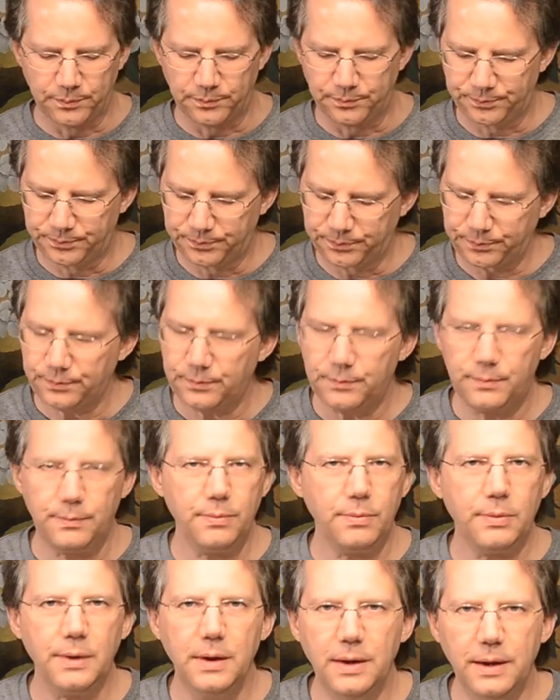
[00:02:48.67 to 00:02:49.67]
It
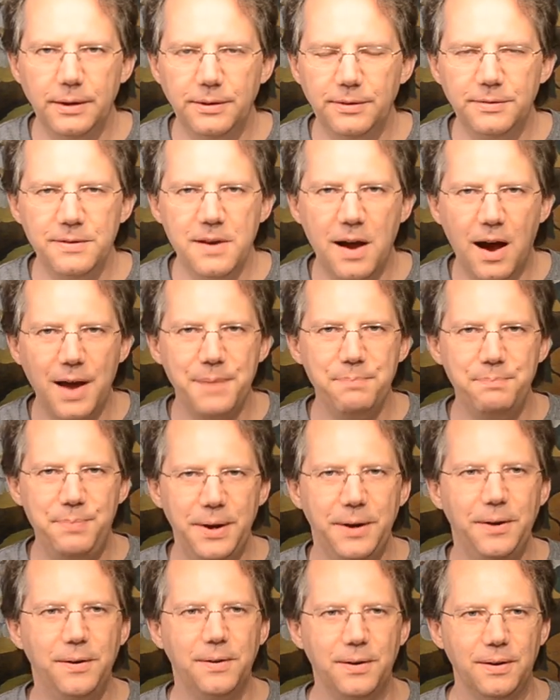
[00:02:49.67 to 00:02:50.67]
is not
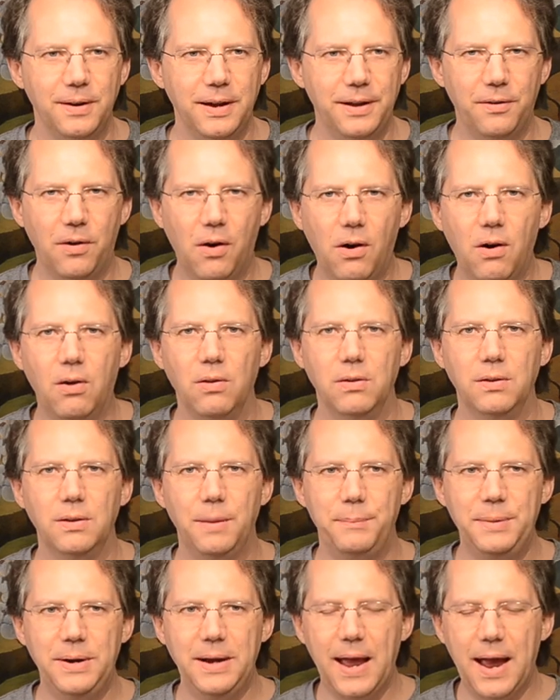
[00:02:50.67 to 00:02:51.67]
bitter at all.
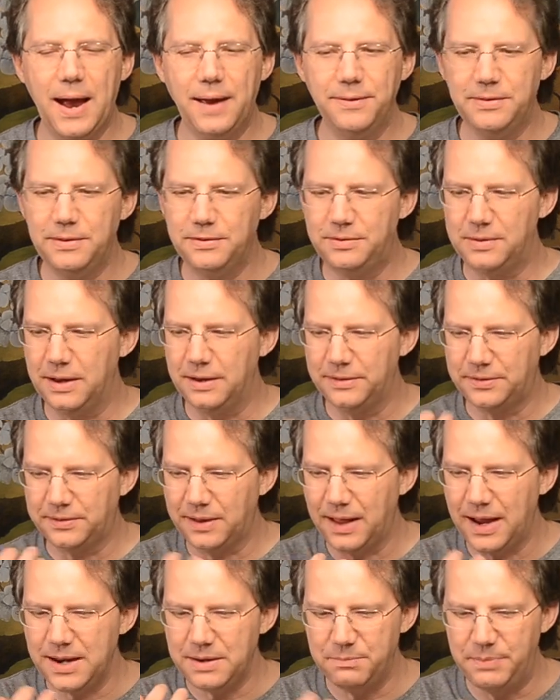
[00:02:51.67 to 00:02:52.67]
I mean, it has a
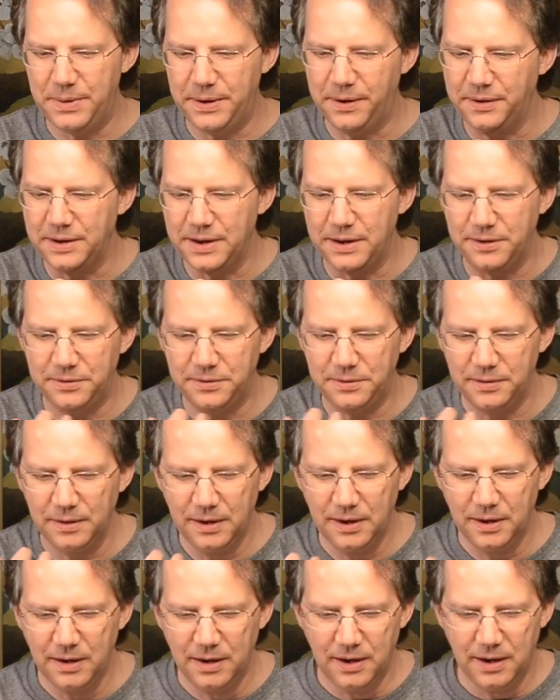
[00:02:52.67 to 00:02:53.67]
slight bitterness,
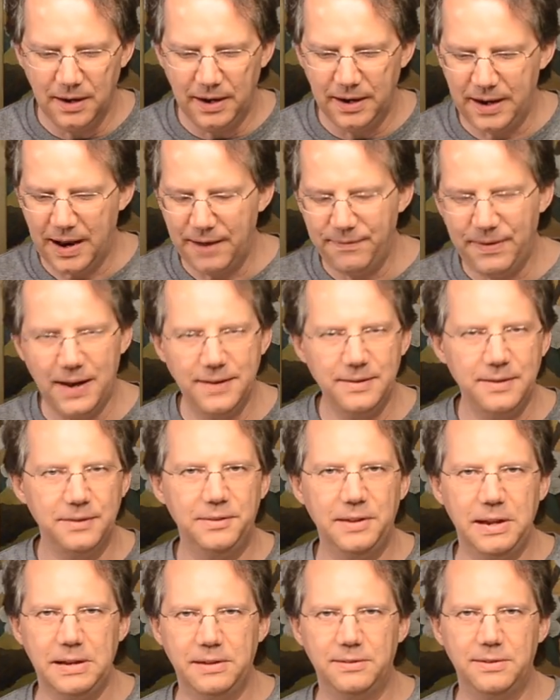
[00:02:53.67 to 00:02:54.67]
and I've had
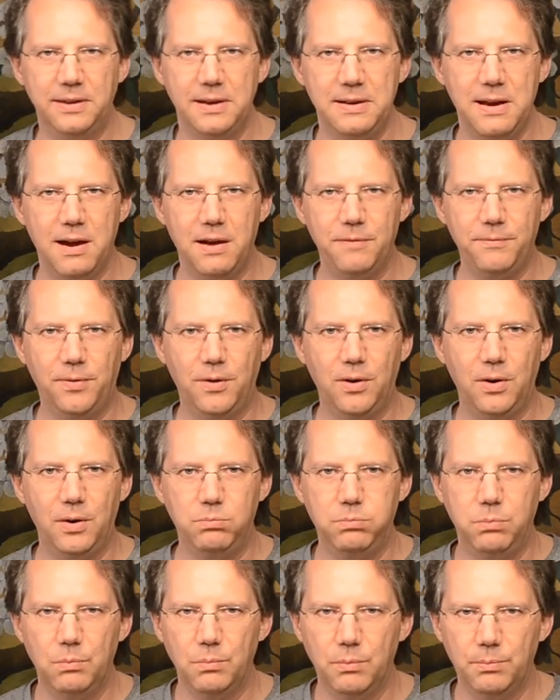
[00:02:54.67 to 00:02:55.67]
this thing sitting out
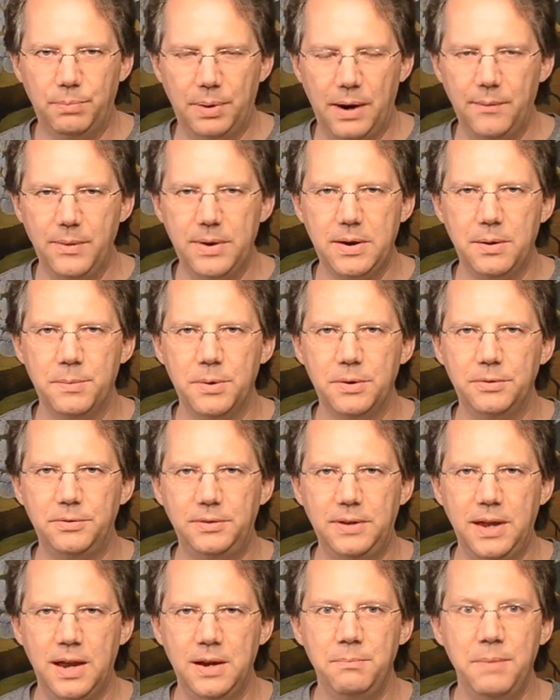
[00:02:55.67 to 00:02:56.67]
for probably
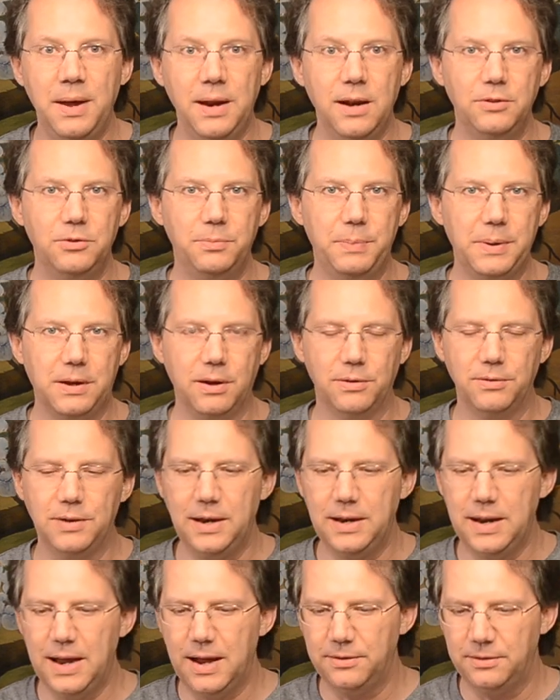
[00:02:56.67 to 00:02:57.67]
almost 10 minutes because
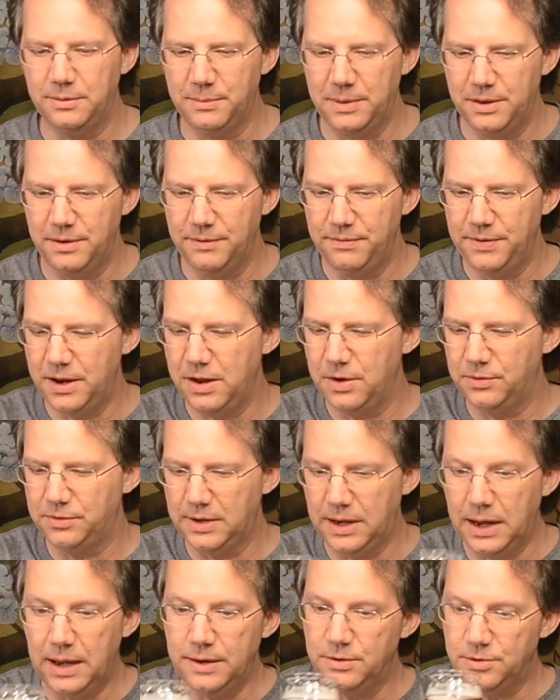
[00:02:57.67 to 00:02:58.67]
I had some other videos
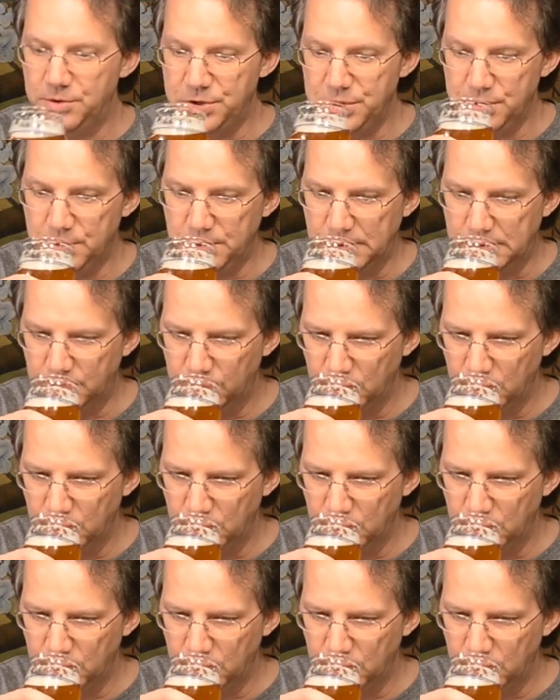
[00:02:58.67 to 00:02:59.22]
I had to shoot.